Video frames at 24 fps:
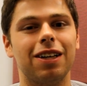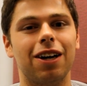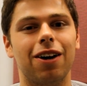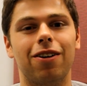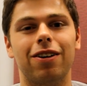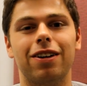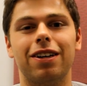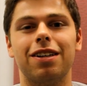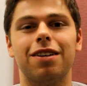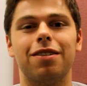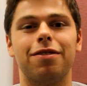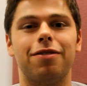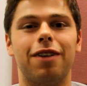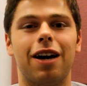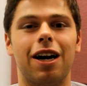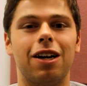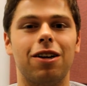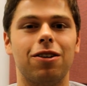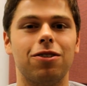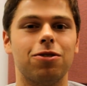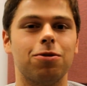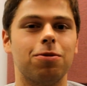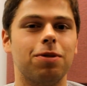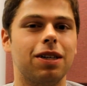going into
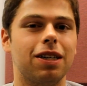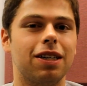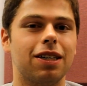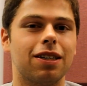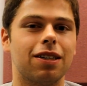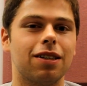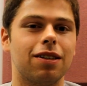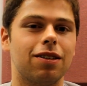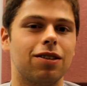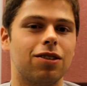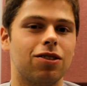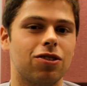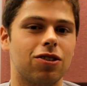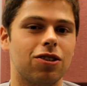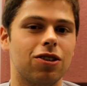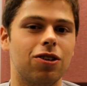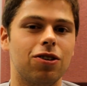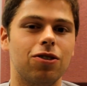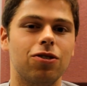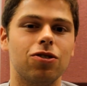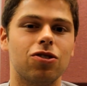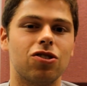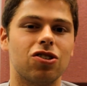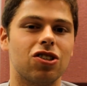finals week
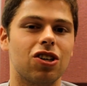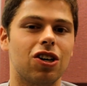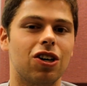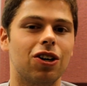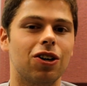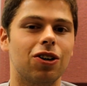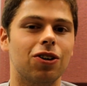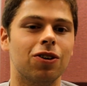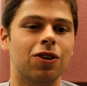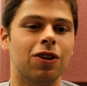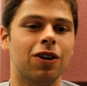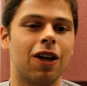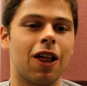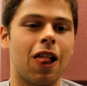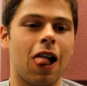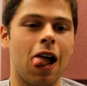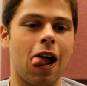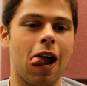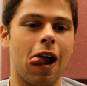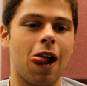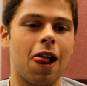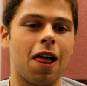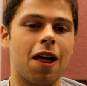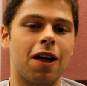soon, so
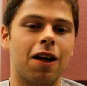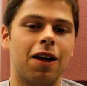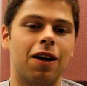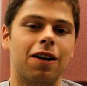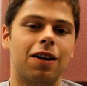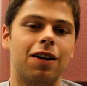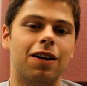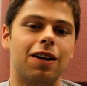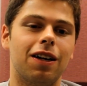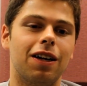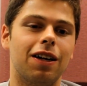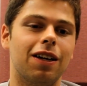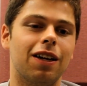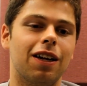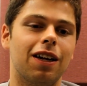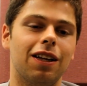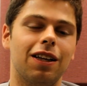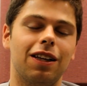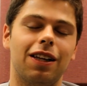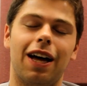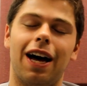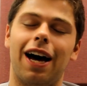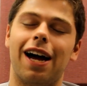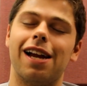
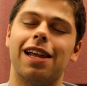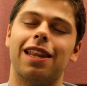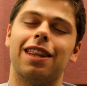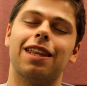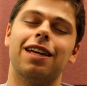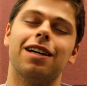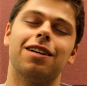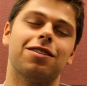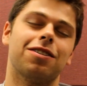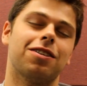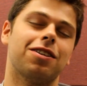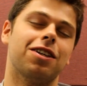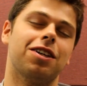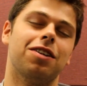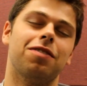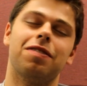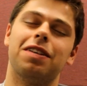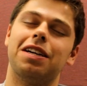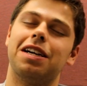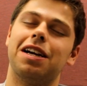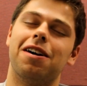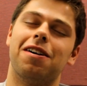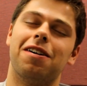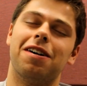a lot of things are going to
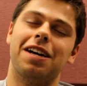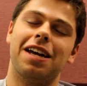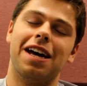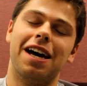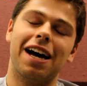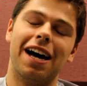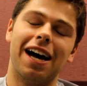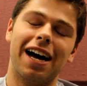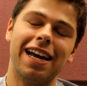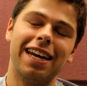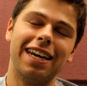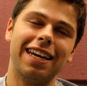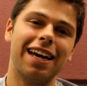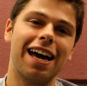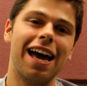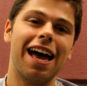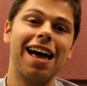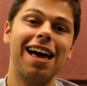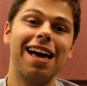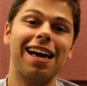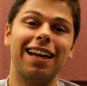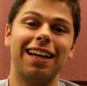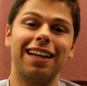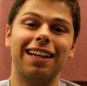be going on.
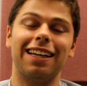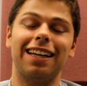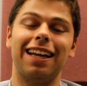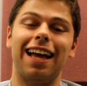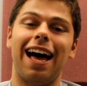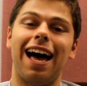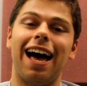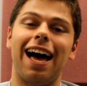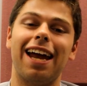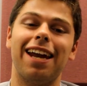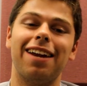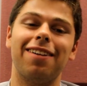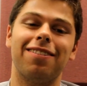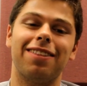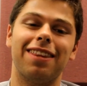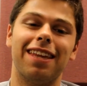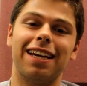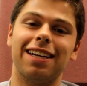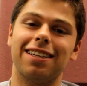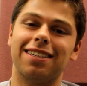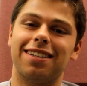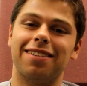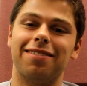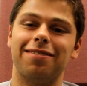a lot of
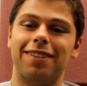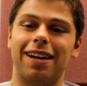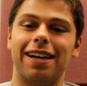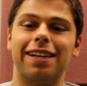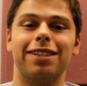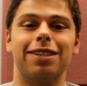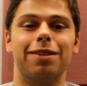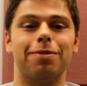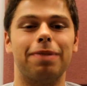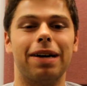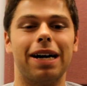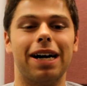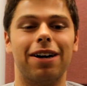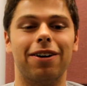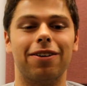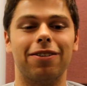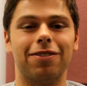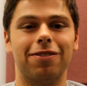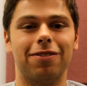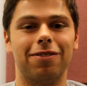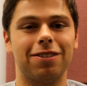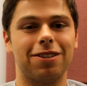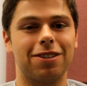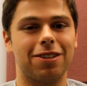things to vent
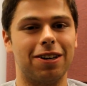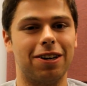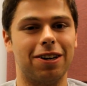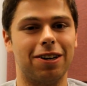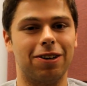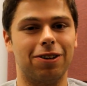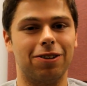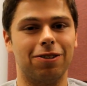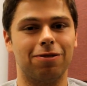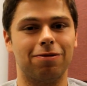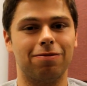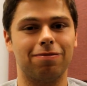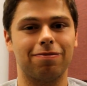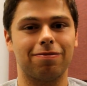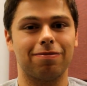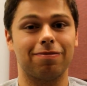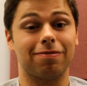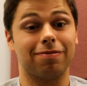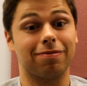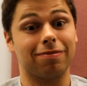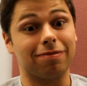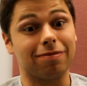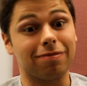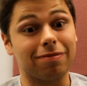about. So
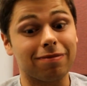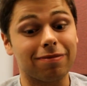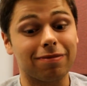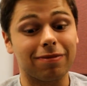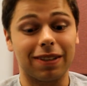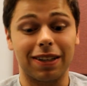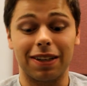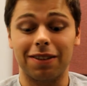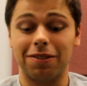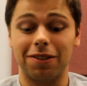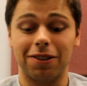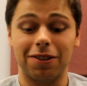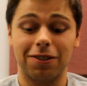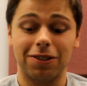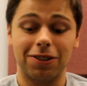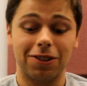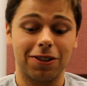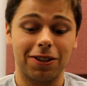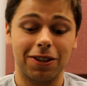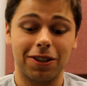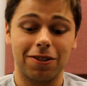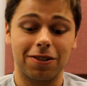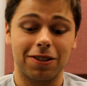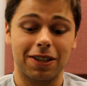if you
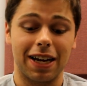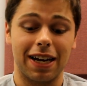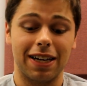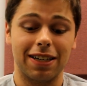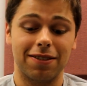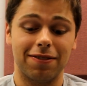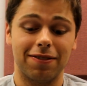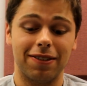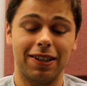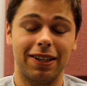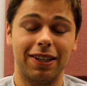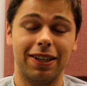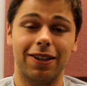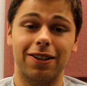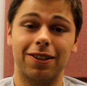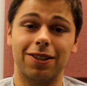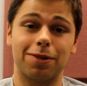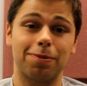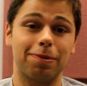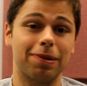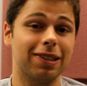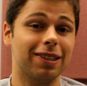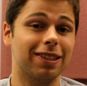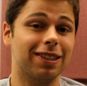enjoy those kinds of
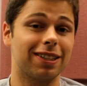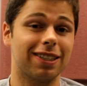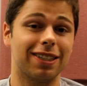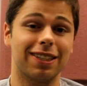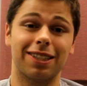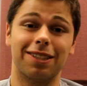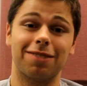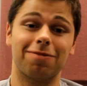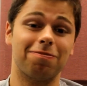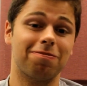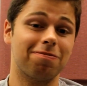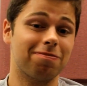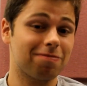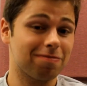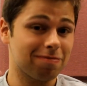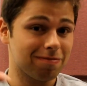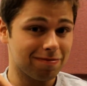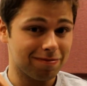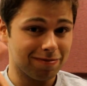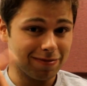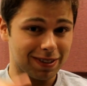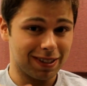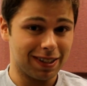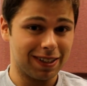videos, please just
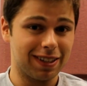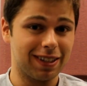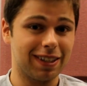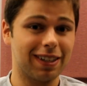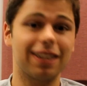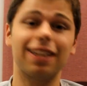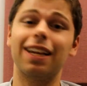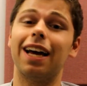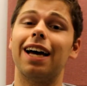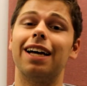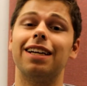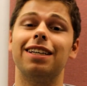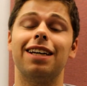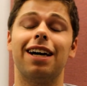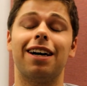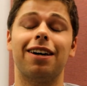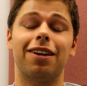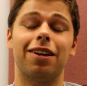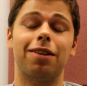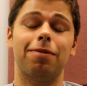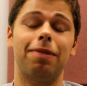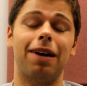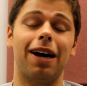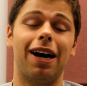head
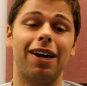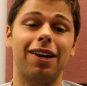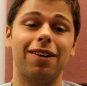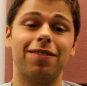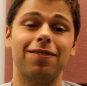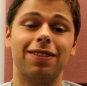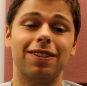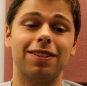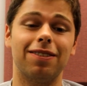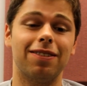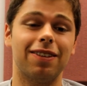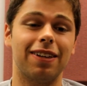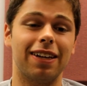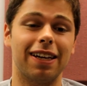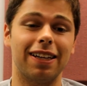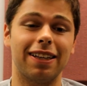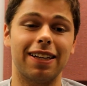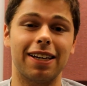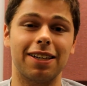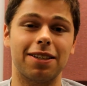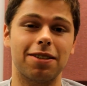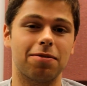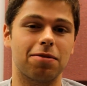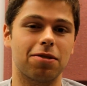down to the bottom and hit
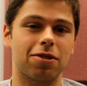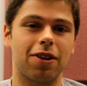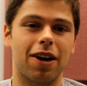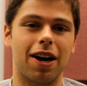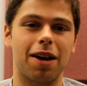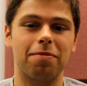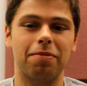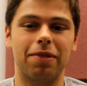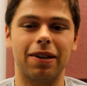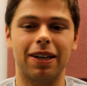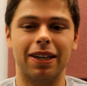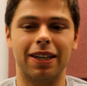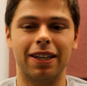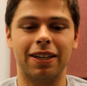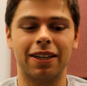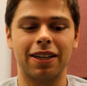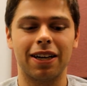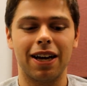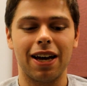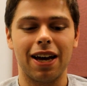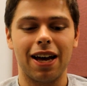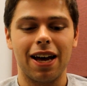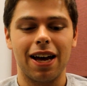that subscribe button